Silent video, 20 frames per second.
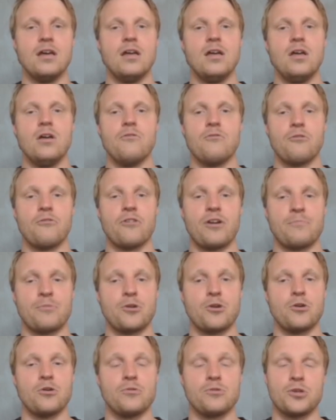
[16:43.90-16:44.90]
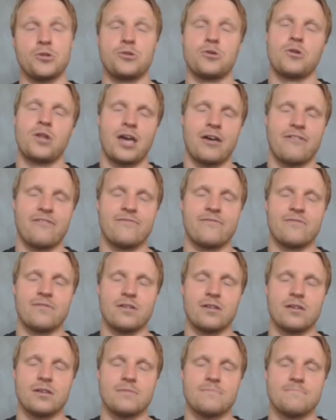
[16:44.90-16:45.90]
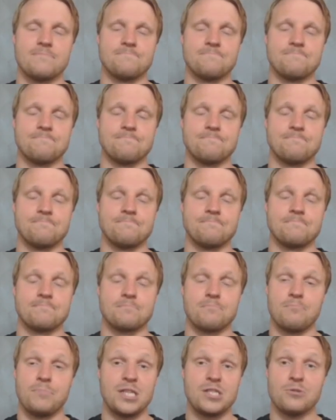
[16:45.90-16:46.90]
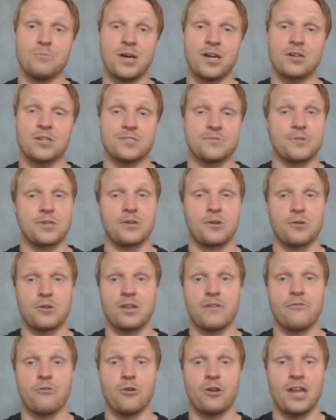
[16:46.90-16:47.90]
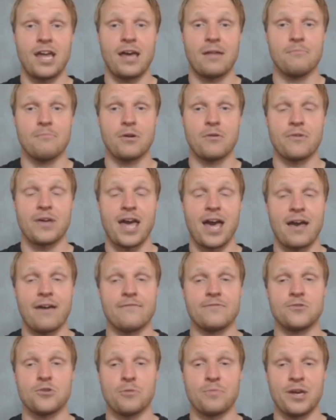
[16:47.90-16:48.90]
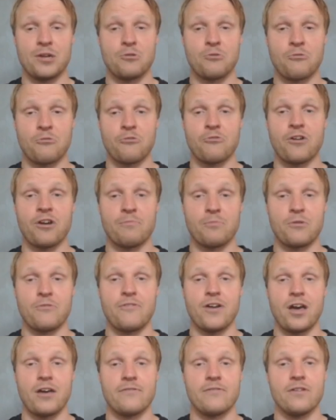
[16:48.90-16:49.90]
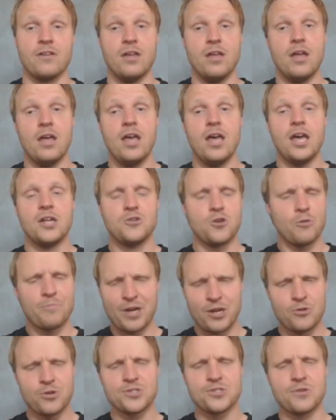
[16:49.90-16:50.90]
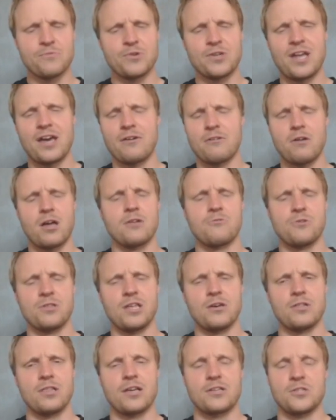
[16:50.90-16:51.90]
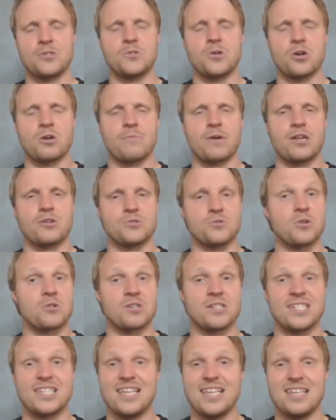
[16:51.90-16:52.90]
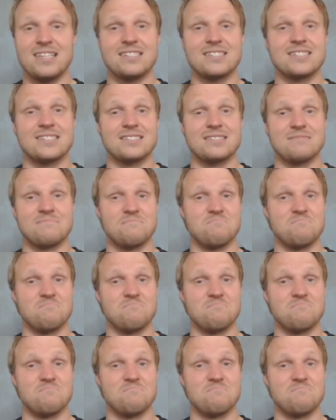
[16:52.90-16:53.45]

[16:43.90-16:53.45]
for 5.0. You don't have Mitoma because we couldn't afford that, but we have Joao Pedro for 5.5. Joao Pedro is someone I really would like to talk about as well, because he is